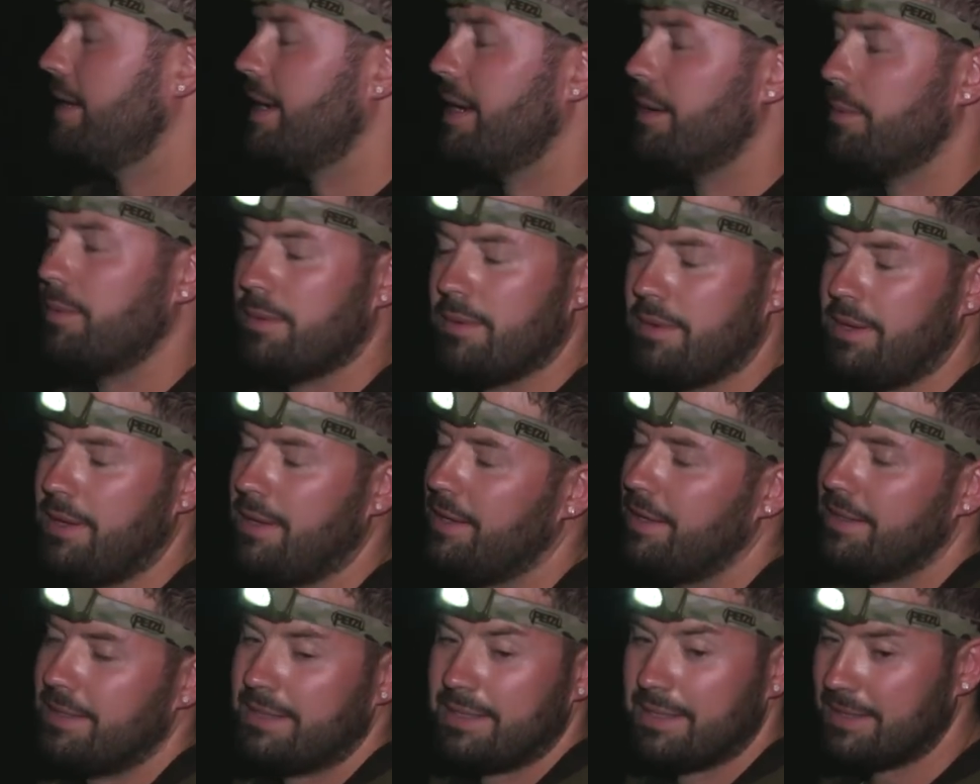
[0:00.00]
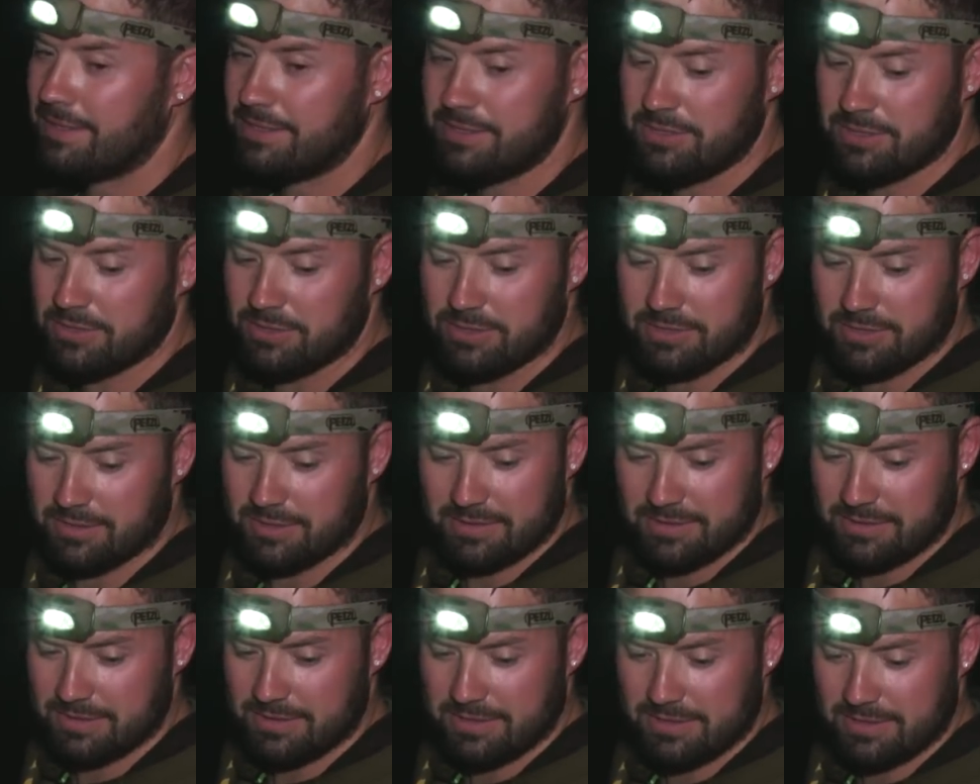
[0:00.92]
know, it's just,
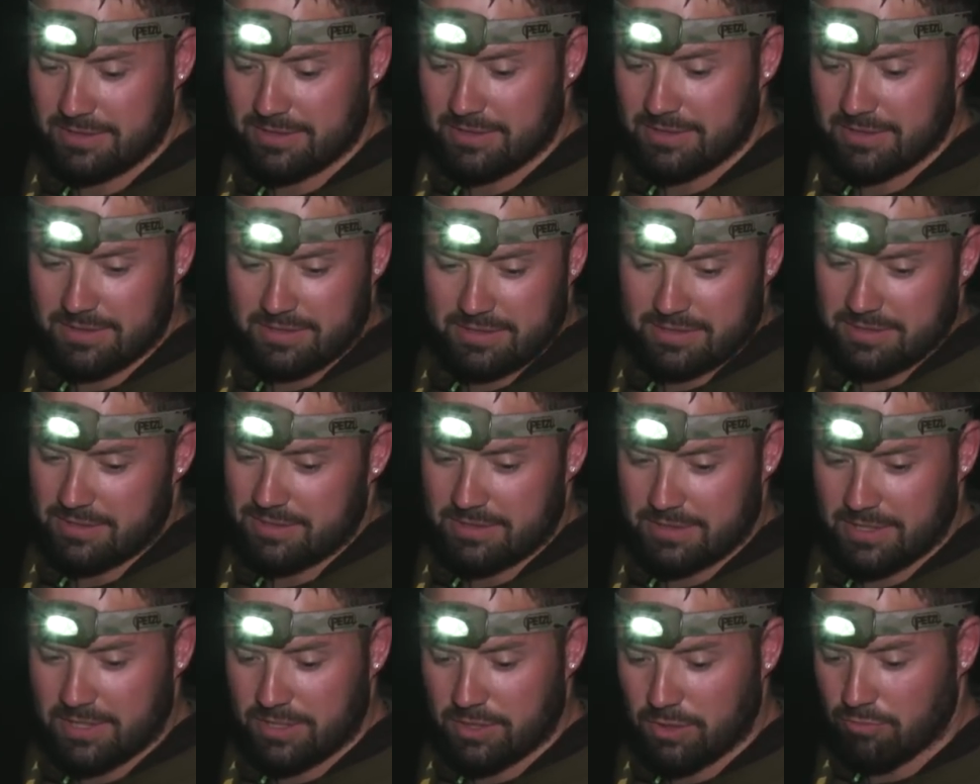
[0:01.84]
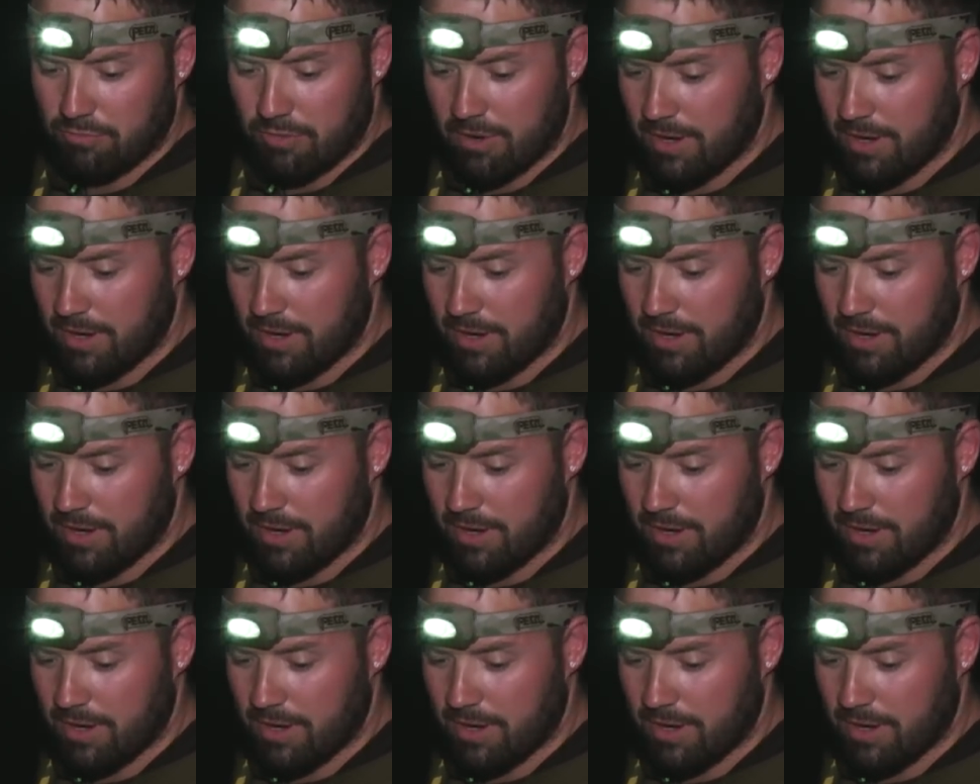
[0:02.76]
you couldn't